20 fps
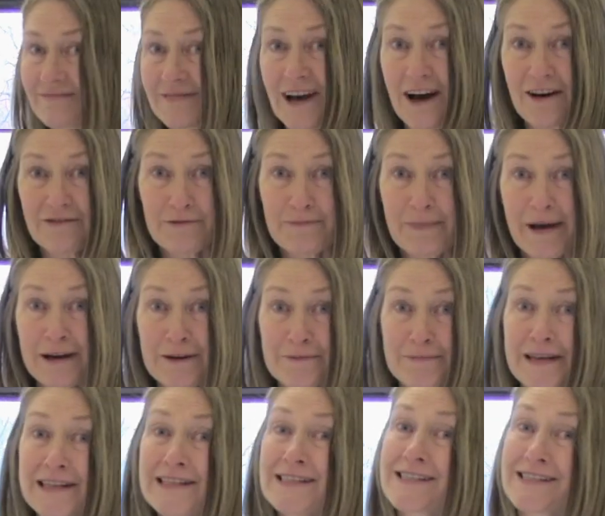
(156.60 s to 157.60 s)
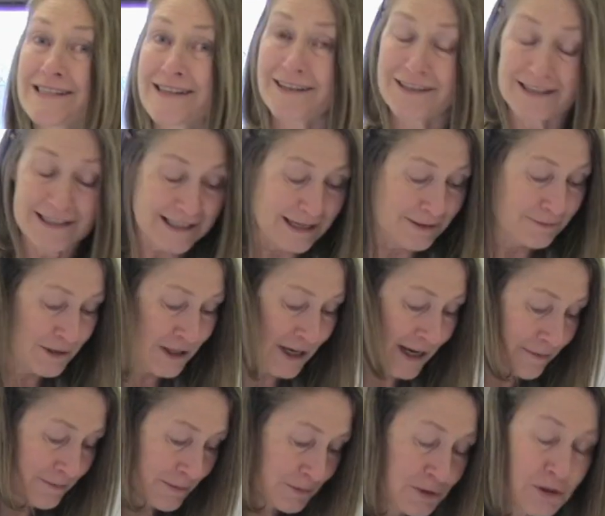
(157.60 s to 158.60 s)
half a pound of mince at the same
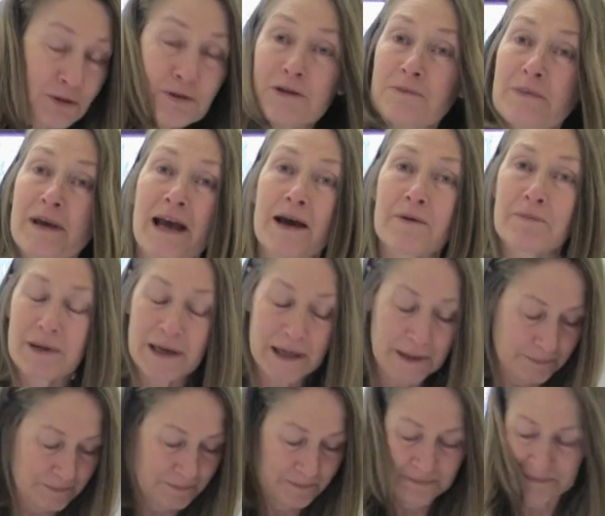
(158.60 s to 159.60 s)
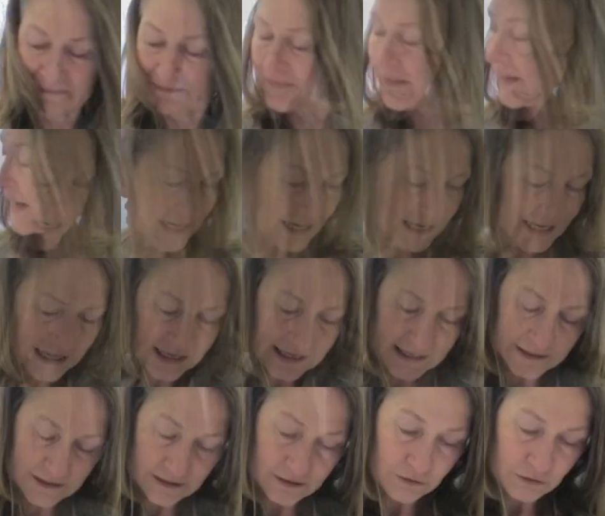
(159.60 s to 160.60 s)
time, I'm sure they'll be happy.
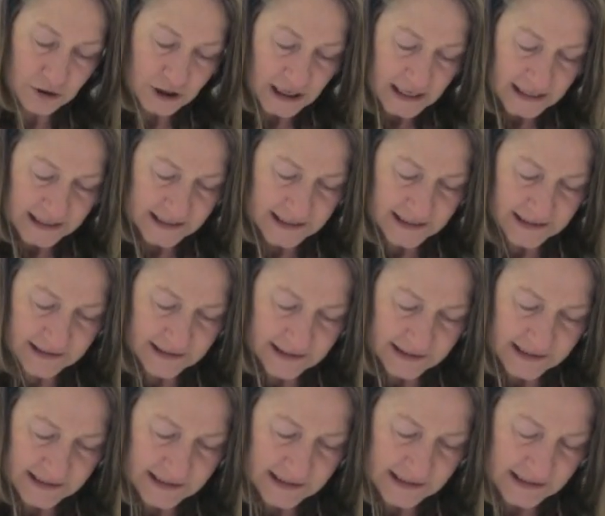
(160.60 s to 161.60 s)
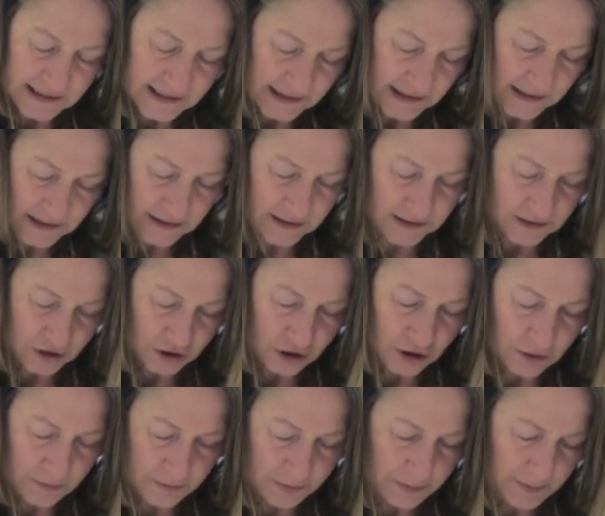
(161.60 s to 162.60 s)
Courgette, nice and easy to
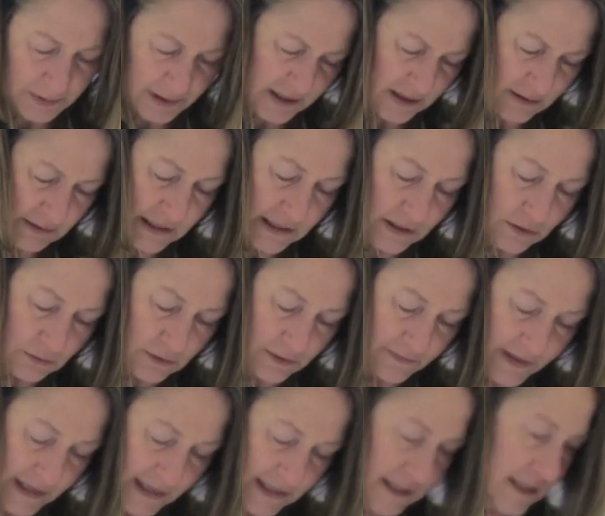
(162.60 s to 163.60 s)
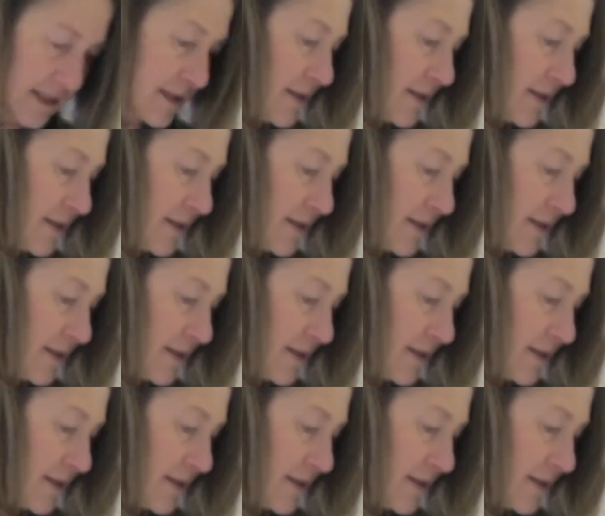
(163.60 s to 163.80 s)
chop. Probably don't need all of that.